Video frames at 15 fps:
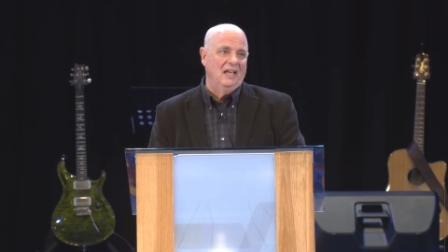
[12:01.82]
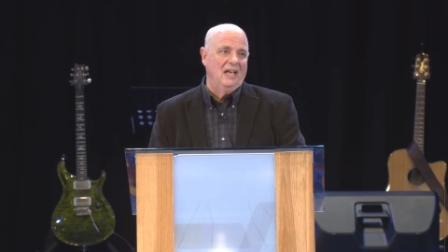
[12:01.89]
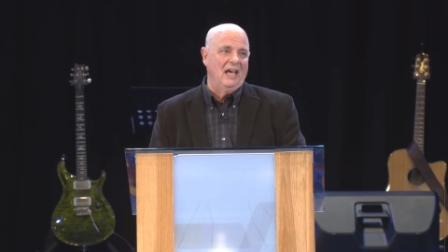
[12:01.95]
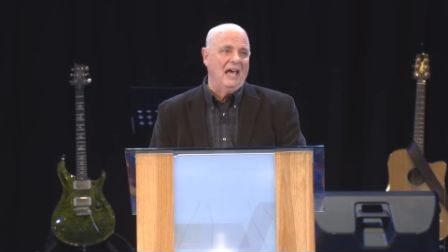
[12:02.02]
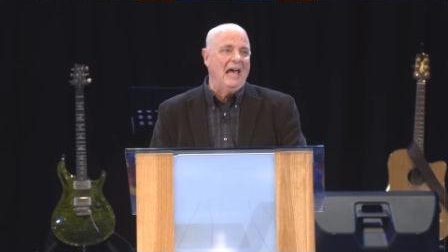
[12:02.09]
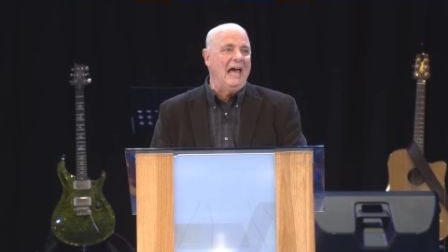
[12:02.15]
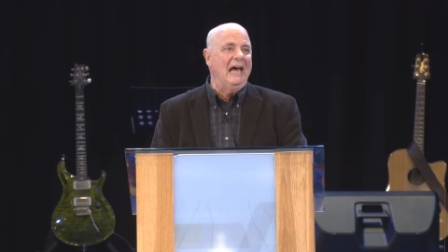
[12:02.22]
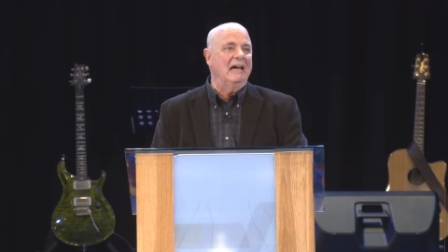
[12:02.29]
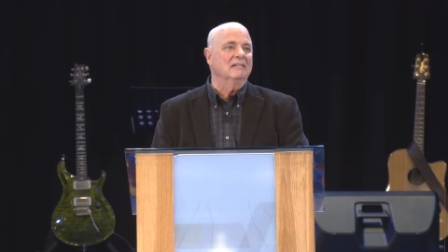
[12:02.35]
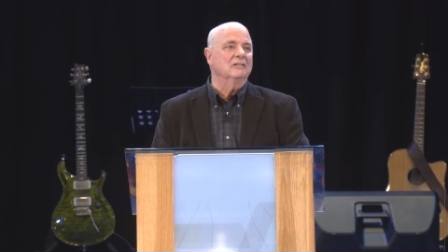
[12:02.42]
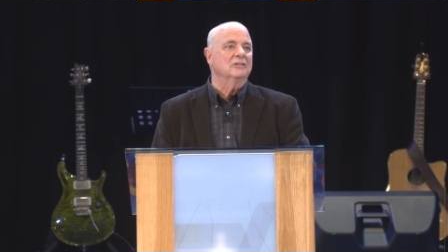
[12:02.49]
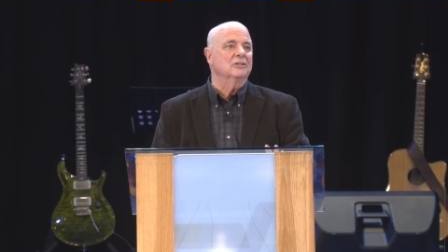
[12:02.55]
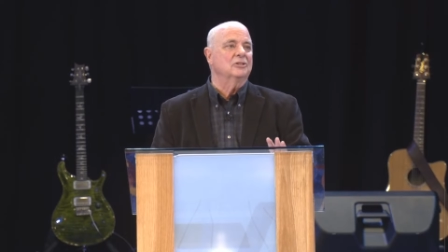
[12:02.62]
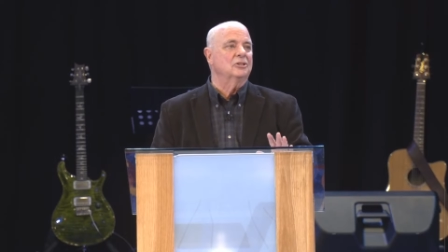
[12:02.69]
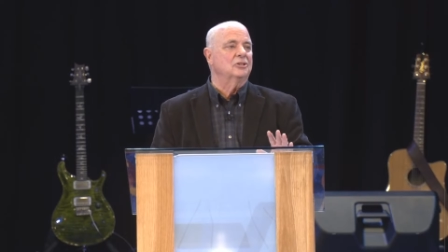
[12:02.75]

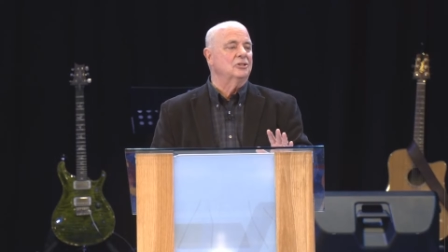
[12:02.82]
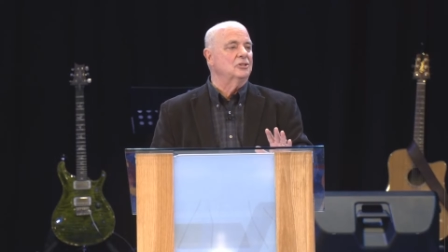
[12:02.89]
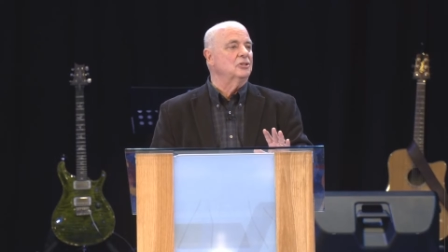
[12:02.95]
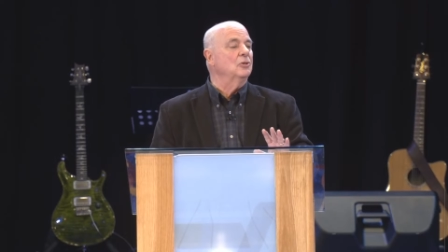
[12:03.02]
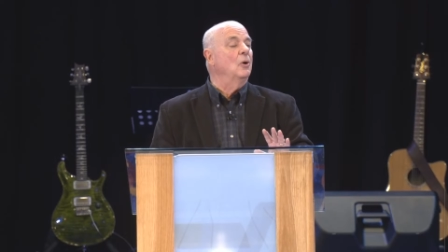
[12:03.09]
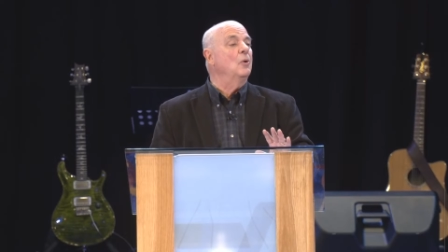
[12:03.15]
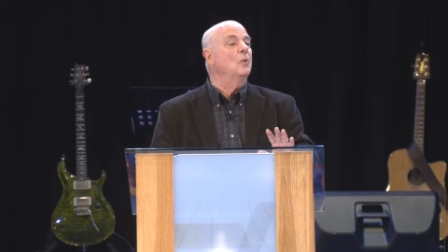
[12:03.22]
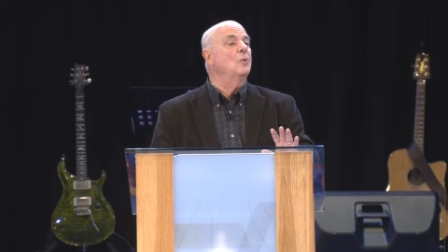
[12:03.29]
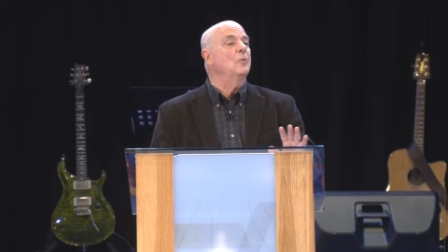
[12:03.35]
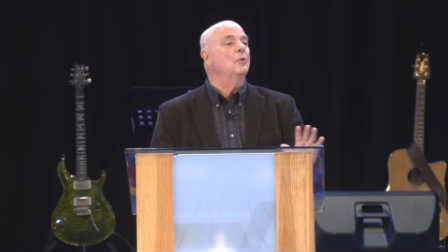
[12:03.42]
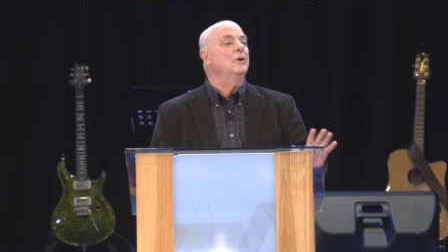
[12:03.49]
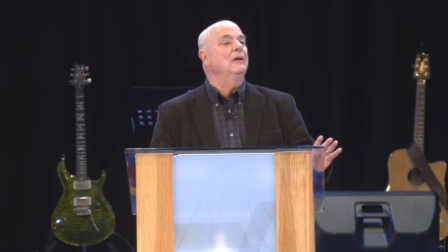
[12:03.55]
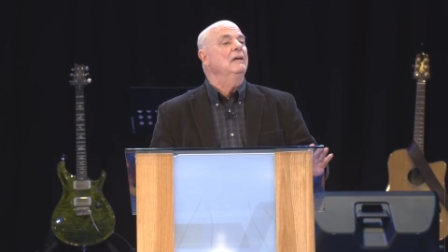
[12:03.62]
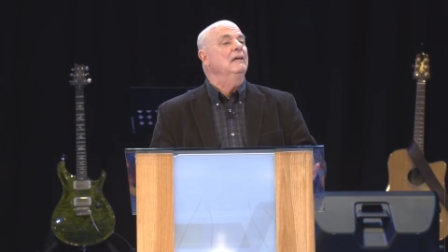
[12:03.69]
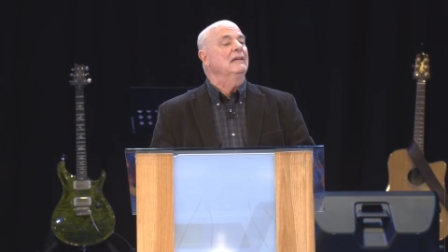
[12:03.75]
and
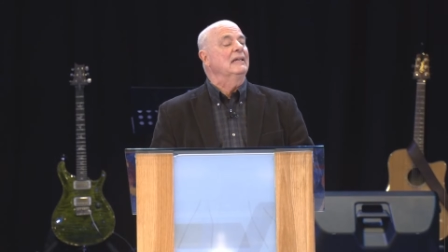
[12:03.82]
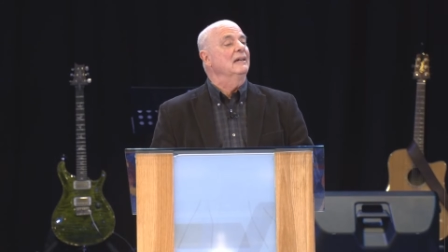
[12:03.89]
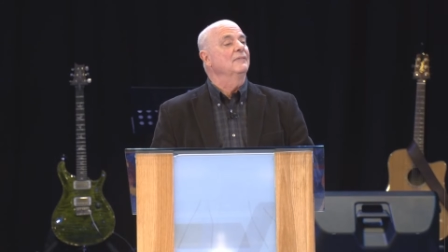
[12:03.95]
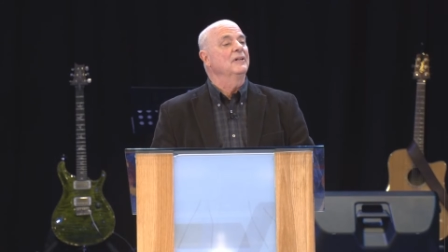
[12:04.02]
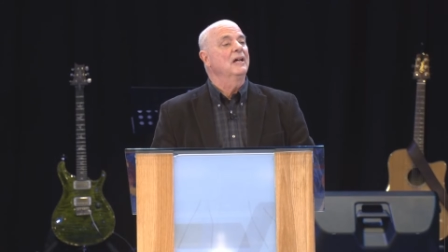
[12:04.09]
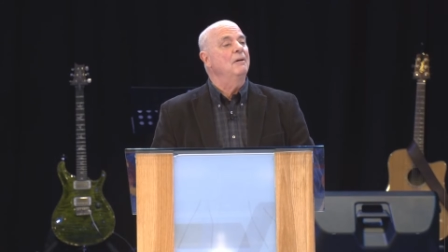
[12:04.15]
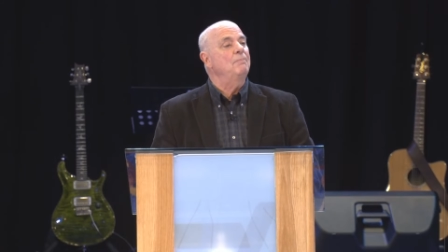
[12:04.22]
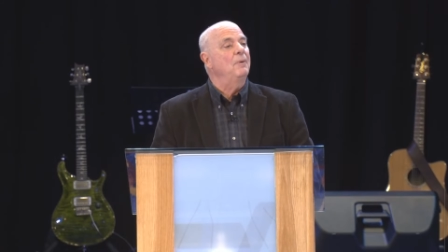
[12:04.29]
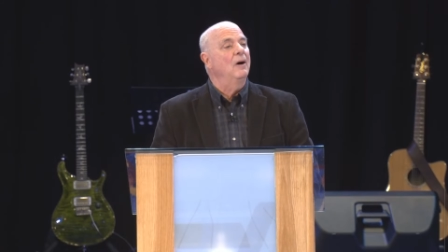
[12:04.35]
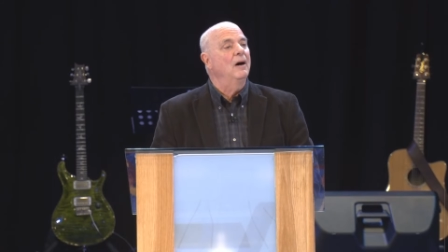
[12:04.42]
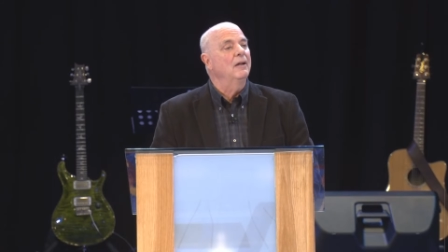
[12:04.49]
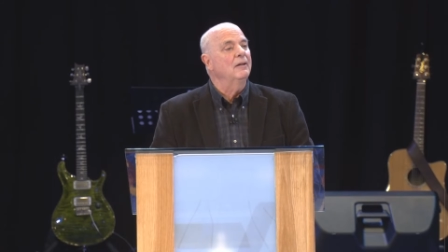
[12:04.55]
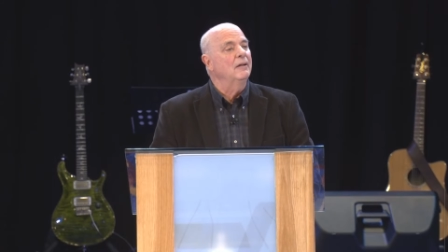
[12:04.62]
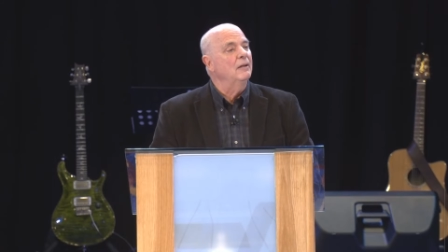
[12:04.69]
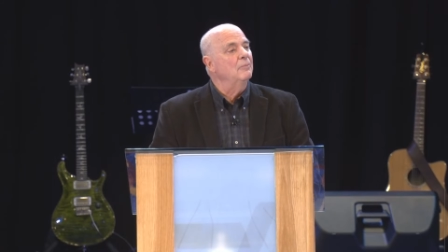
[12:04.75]
so given up
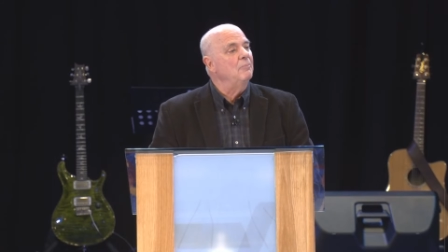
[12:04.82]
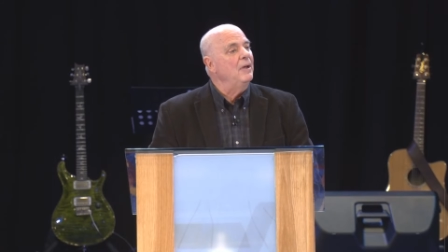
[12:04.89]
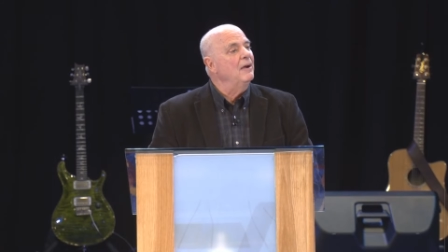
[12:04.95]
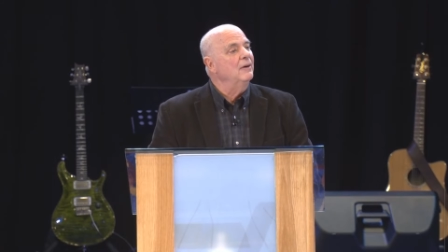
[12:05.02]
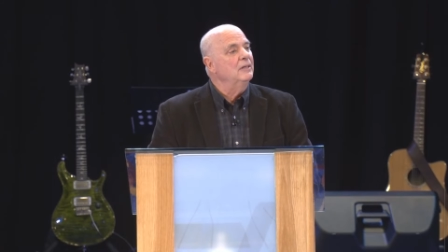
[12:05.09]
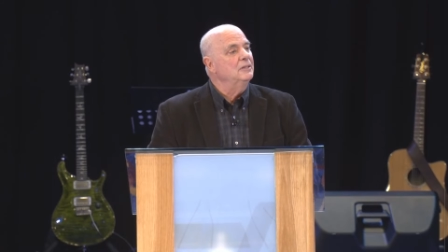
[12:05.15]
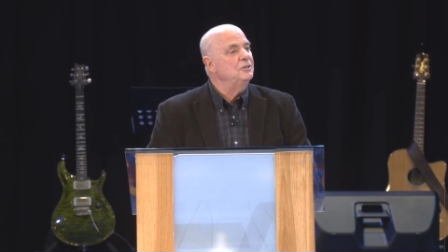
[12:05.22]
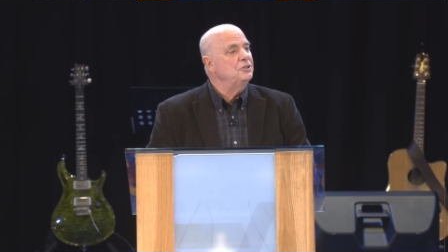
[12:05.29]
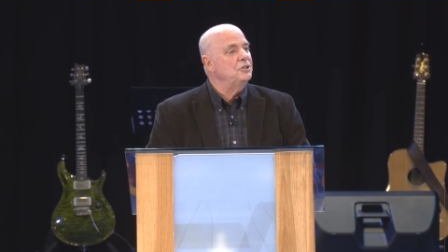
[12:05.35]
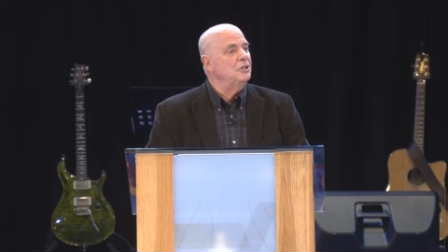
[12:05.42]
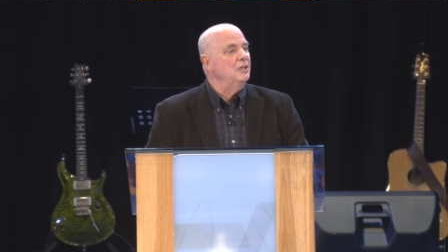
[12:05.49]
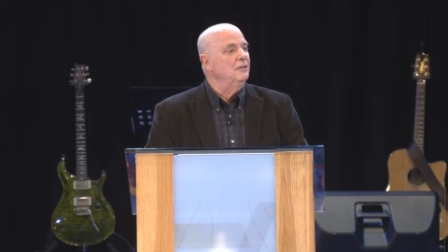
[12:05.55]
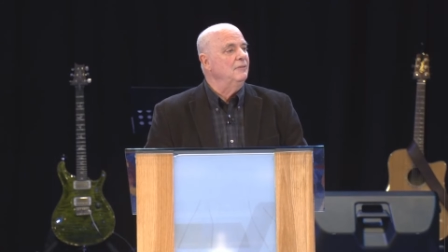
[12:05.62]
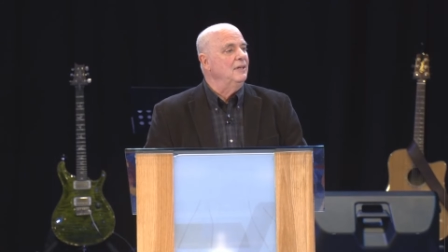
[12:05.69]
on marriage